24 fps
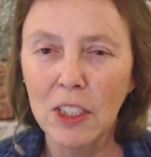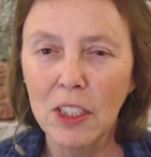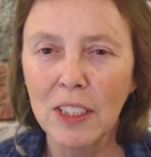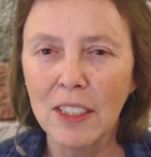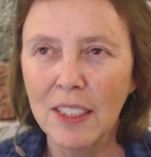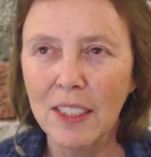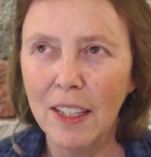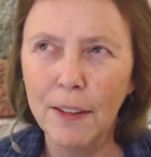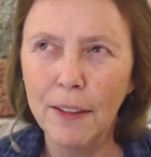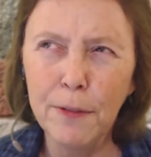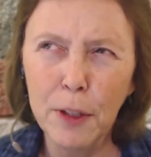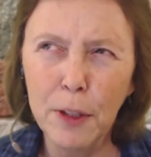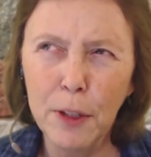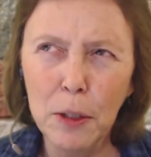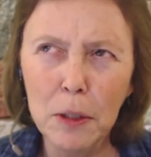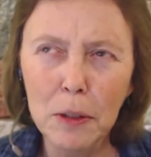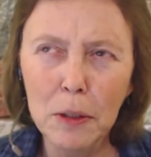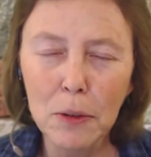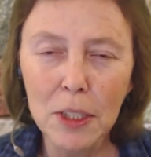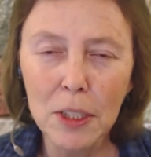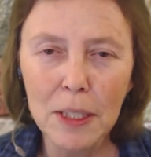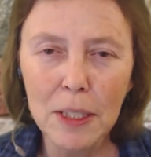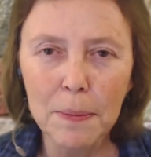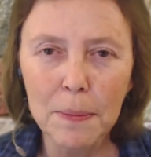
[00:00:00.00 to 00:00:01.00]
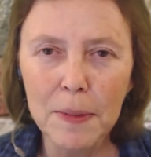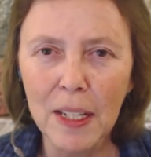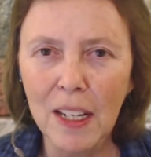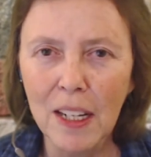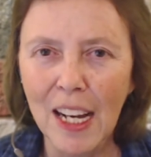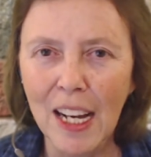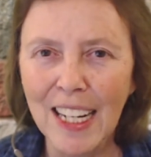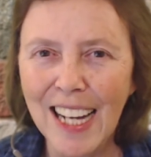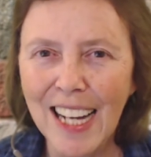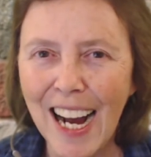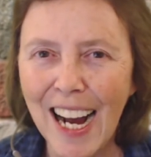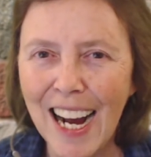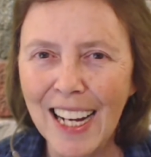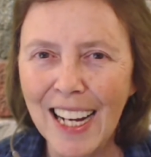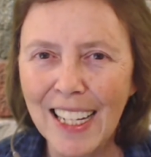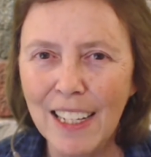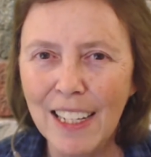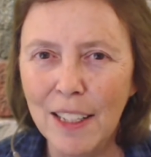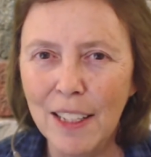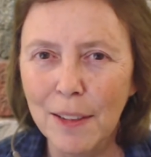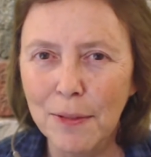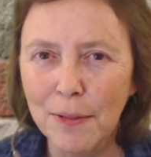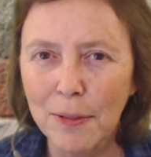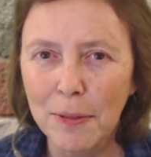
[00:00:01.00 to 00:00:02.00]
is, if you use something like
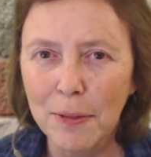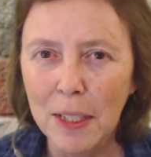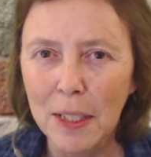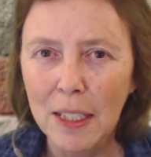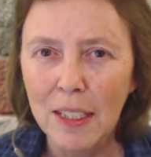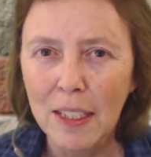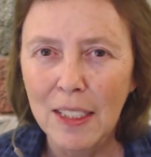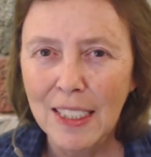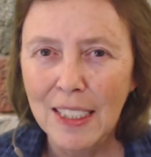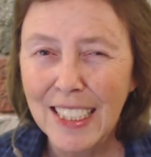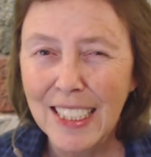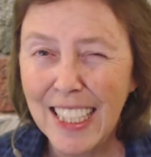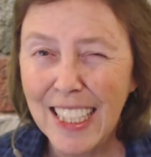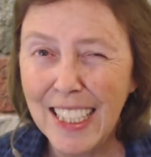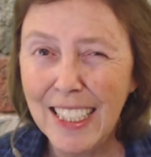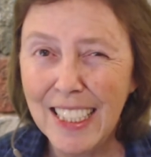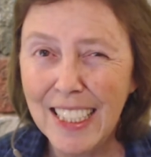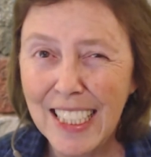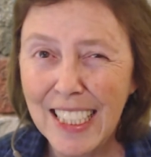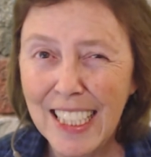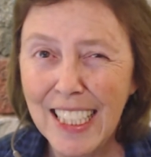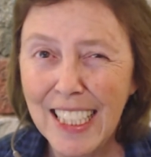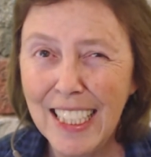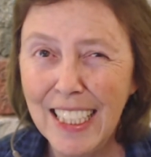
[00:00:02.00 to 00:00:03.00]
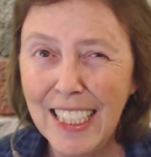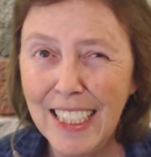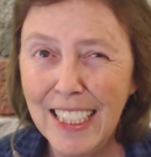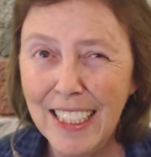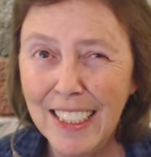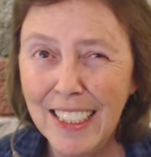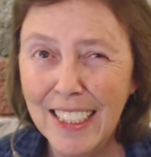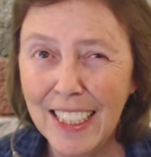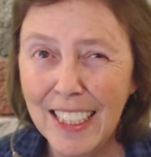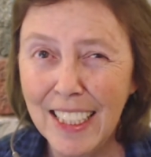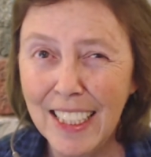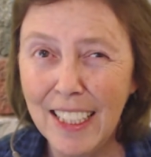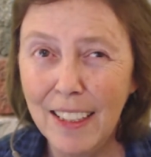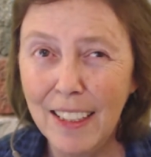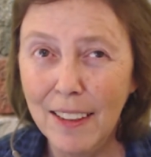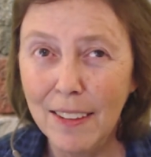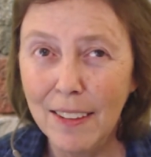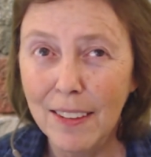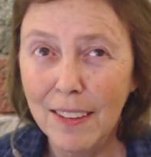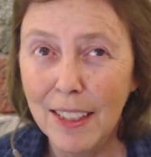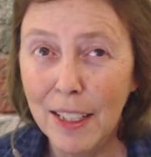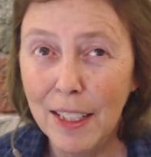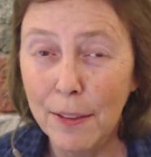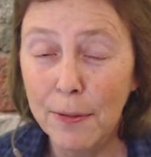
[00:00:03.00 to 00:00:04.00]
IFTTT,
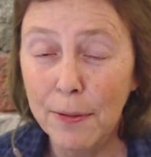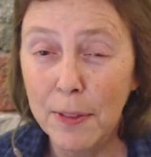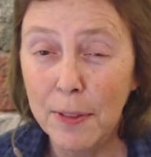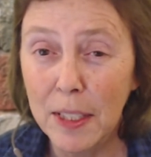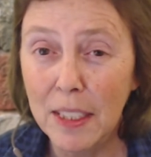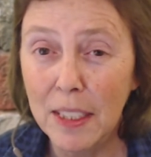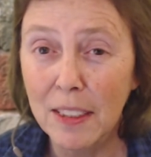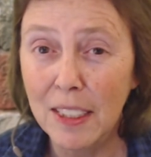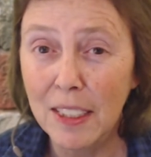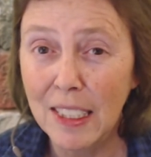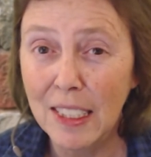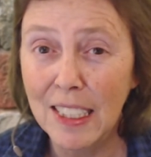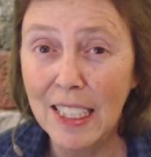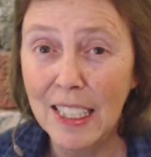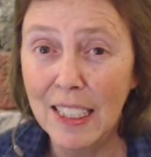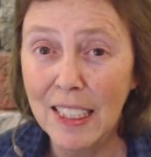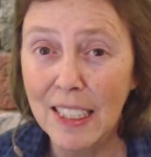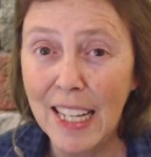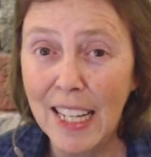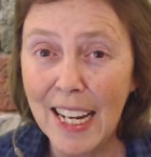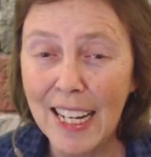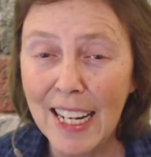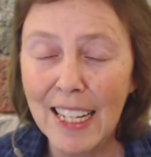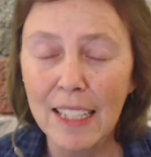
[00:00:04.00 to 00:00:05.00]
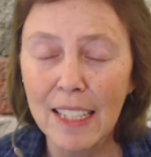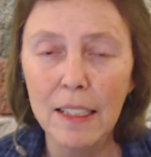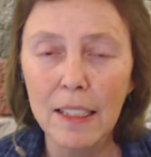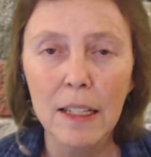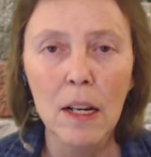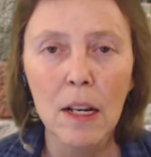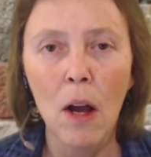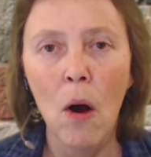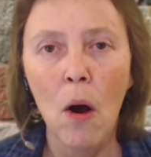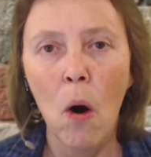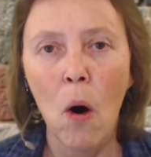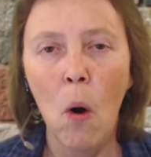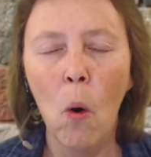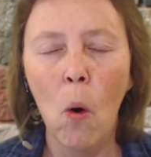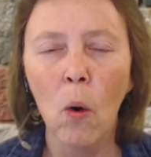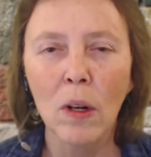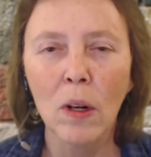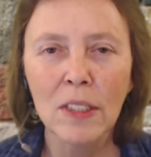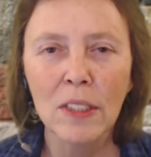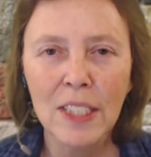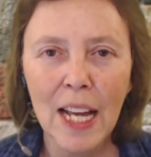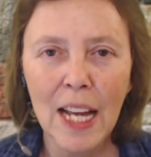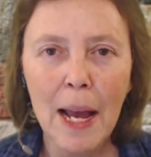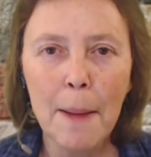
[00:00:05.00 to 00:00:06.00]
if this then that,
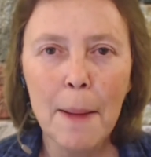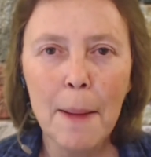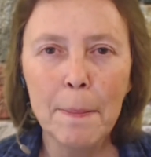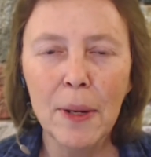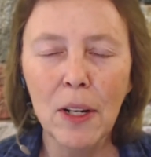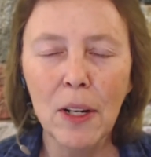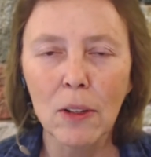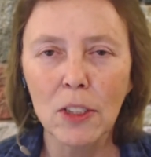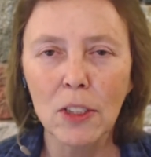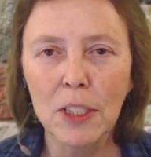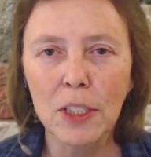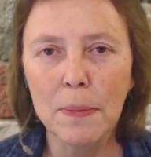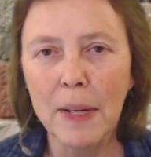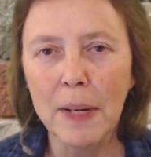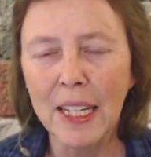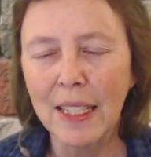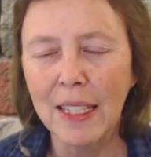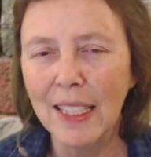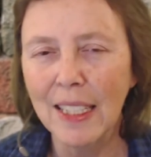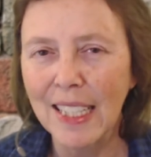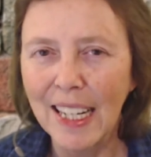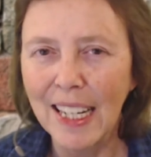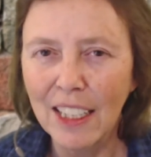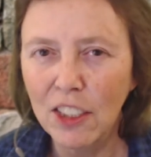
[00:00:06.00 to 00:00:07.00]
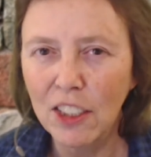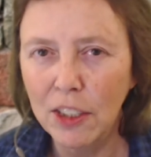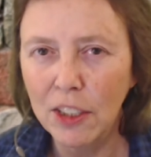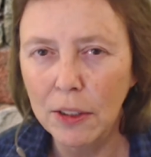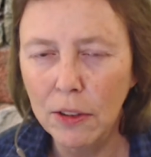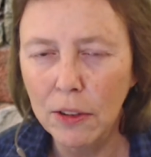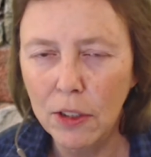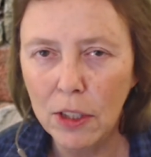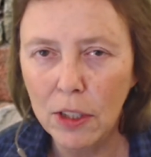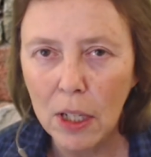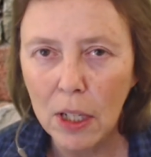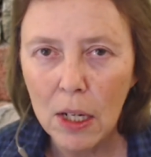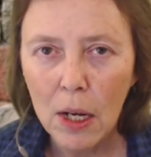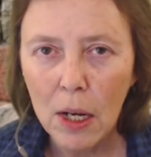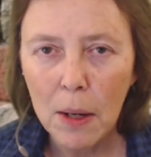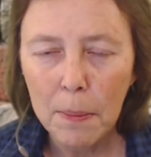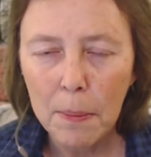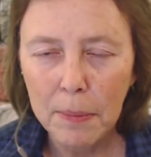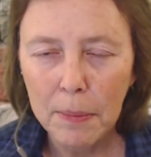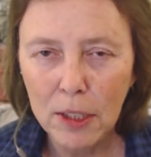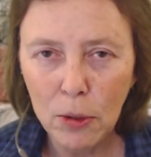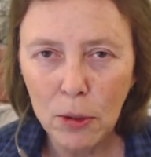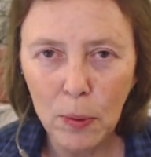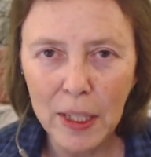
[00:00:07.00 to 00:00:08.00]
or Zapier to make connections
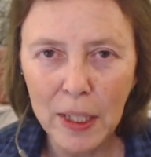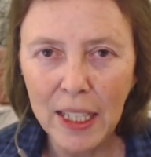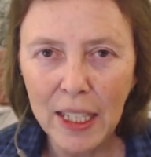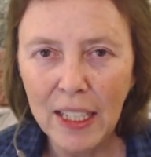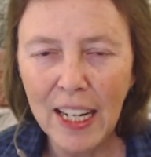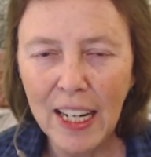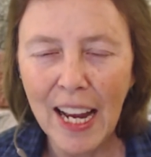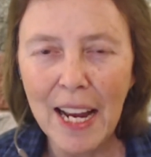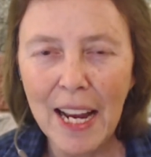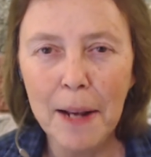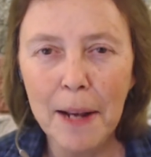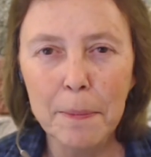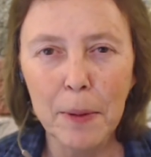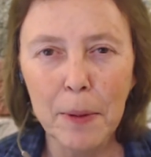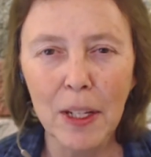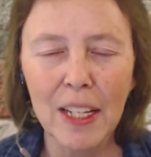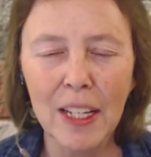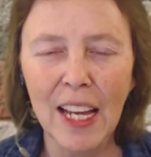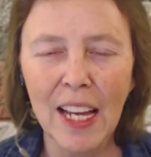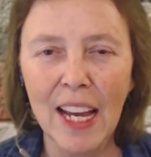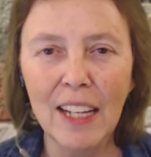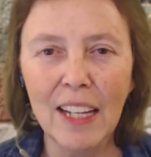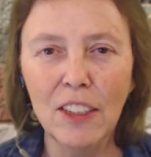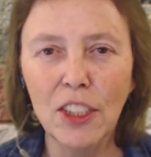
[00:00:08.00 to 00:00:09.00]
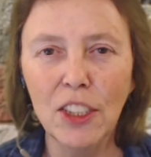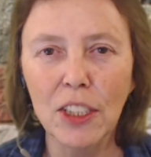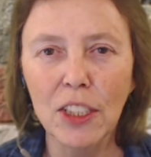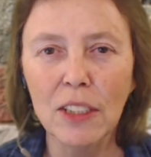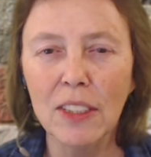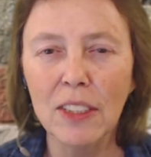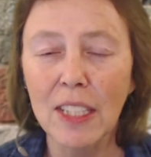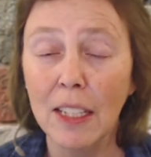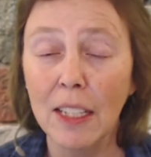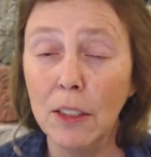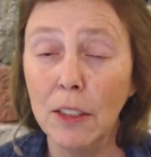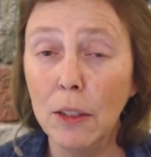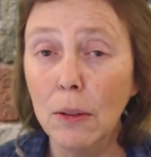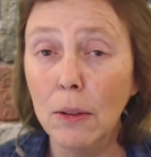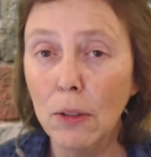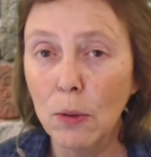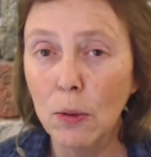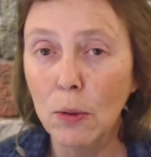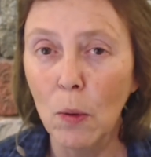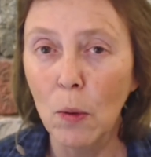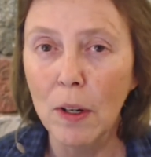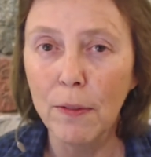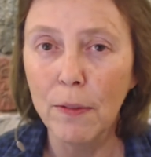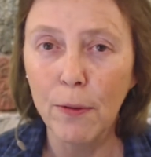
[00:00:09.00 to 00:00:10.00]
between applications. I
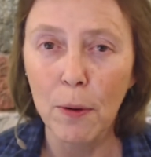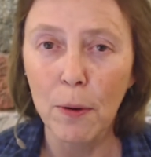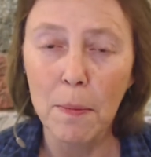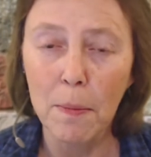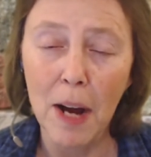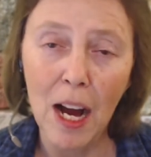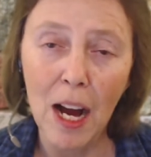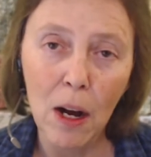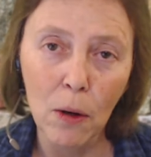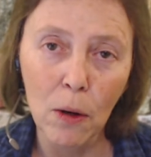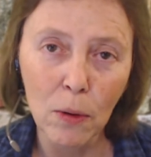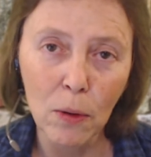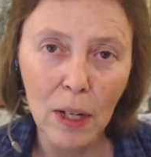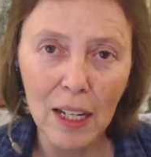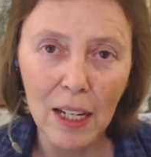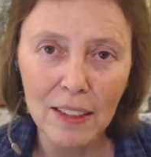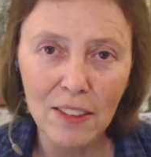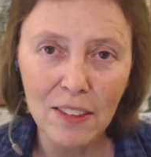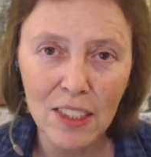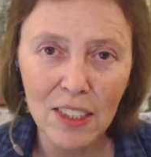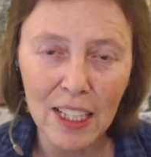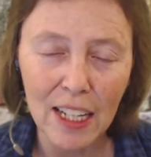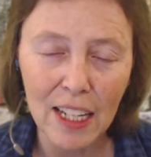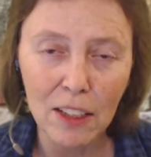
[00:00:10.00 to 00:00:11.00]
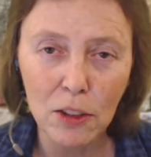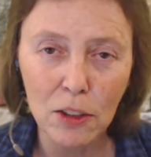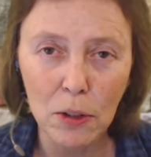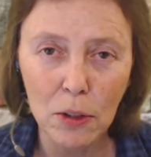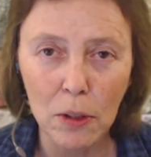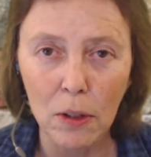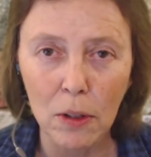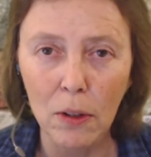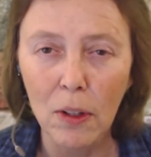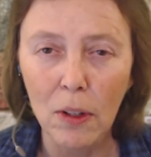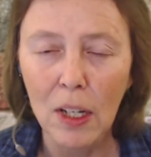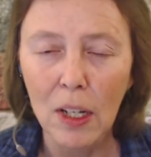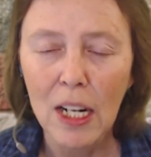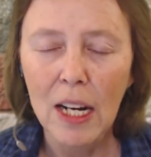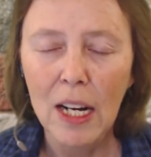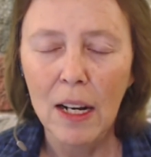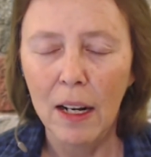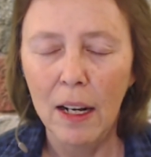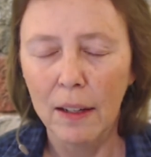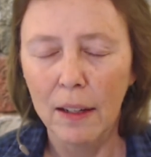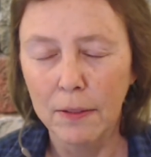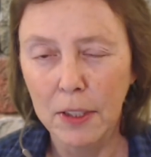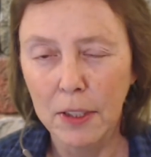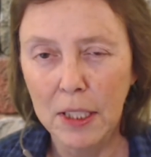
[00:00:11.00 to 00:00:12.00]
use one for my online scheduler
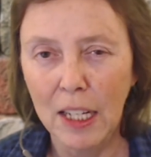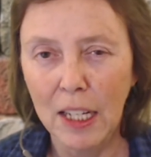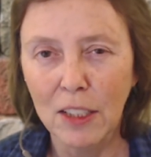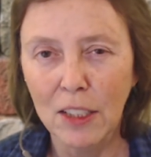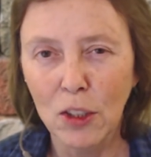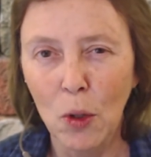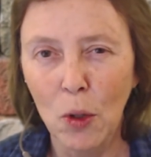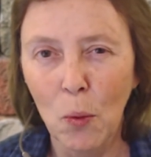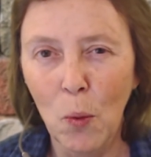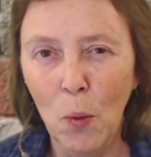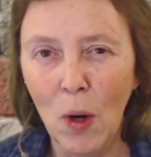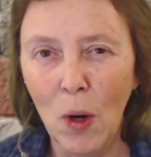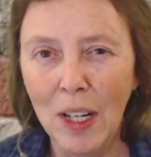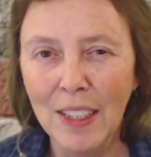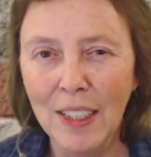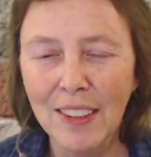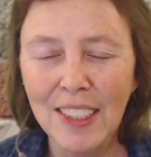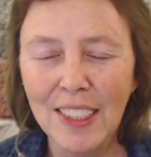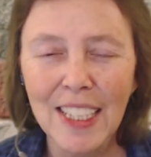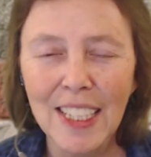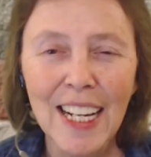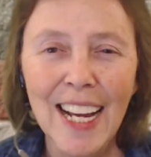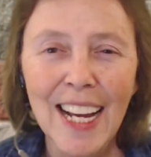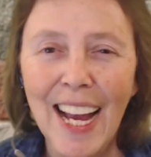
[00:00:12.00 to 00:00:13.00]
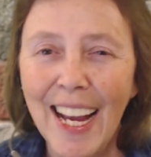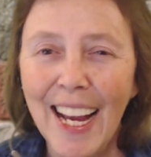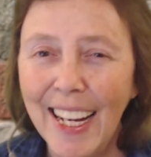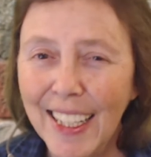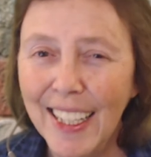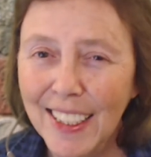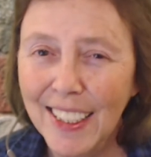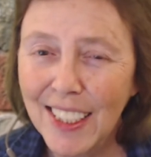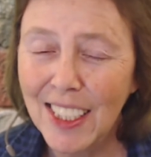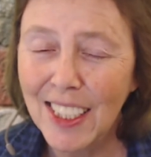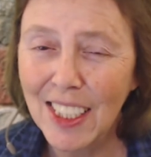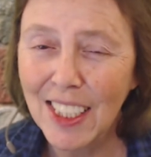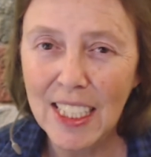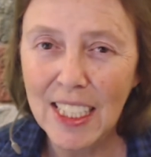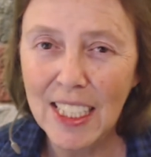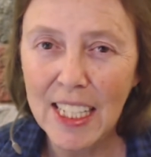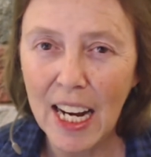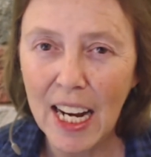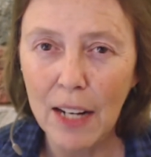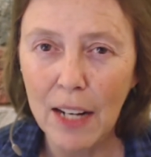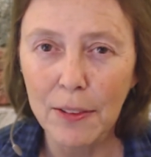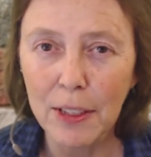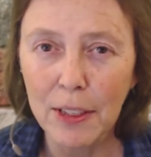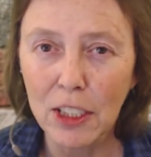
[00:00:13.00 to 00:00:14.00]
of Schedule Once and to send
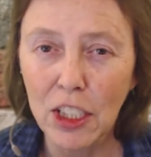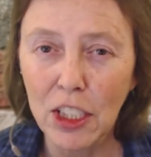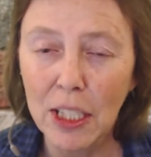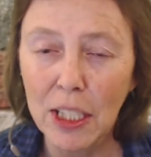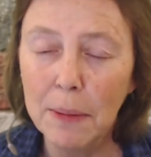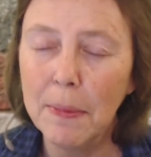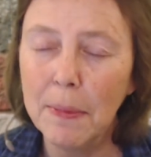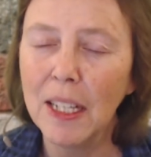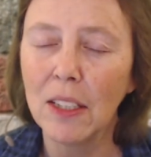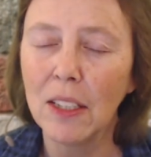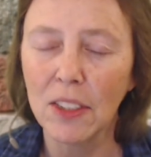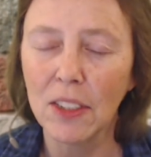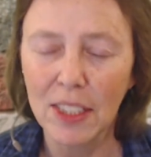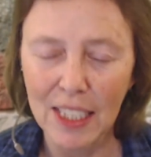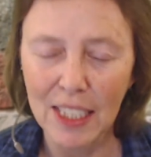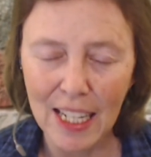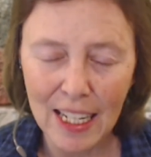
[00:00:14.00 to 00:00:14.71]
out the Gmails.